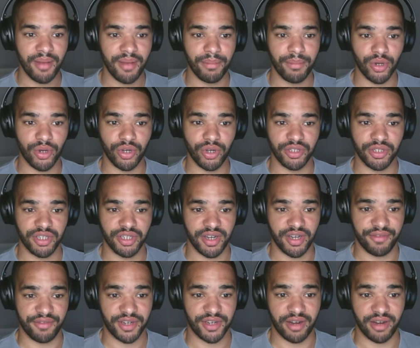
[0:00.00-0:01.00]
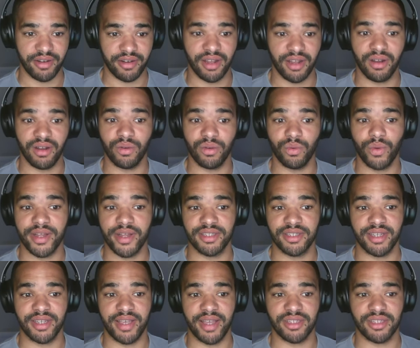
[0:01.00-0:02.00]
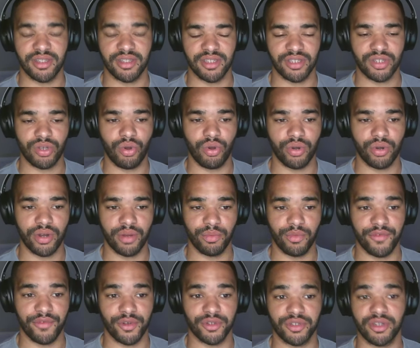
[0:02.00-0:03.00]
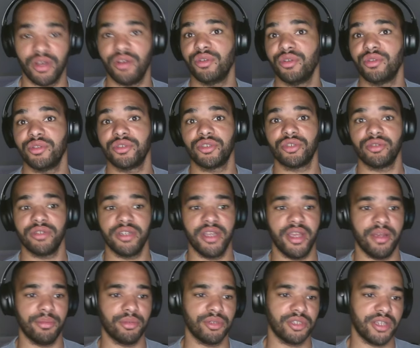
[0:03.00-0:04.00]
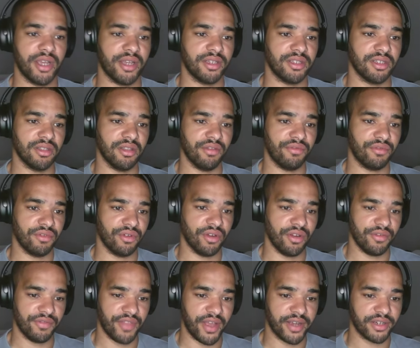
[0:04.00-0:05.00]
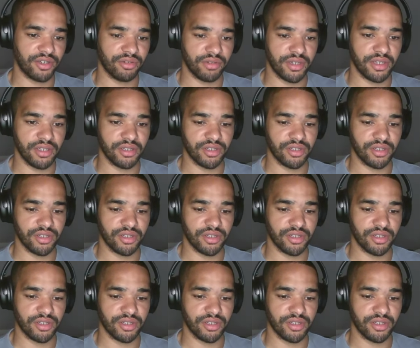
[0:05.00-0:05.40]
But you're going to have to carry it a long way to get to this corner, and we've also got another tree here protecting the front of that green.